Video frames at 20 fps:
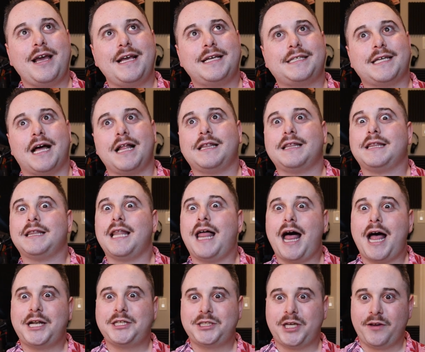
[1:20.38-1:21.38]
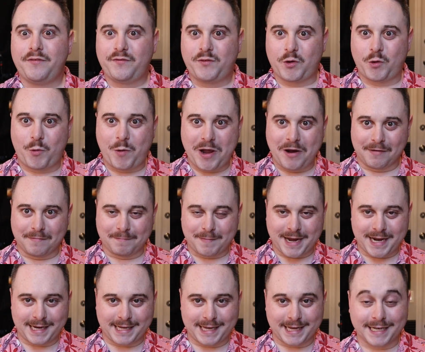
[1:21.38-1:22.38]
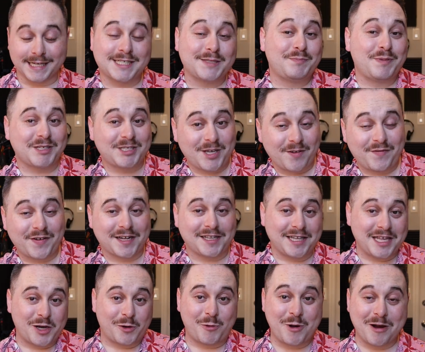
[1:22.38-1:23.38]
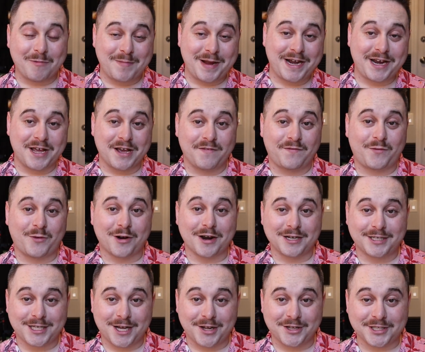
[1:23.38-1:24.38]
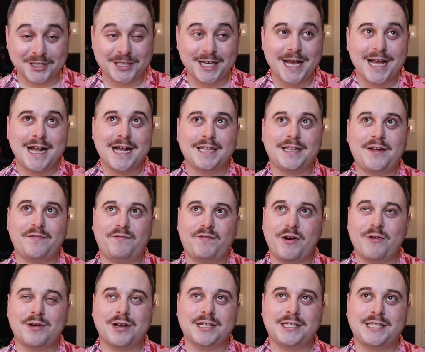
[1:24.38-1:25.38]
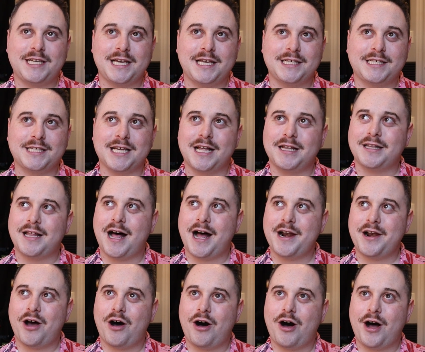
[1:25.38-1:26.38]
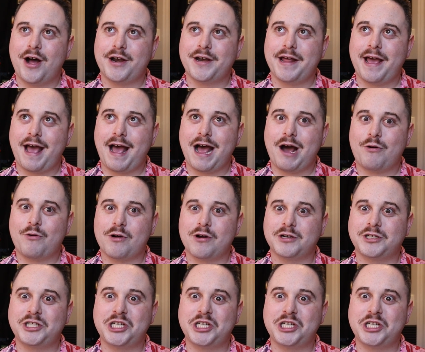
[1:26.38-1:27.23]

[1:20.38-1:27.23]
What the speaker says: is a lot of queer media, specifically queer media for adults, that focuses a lot on our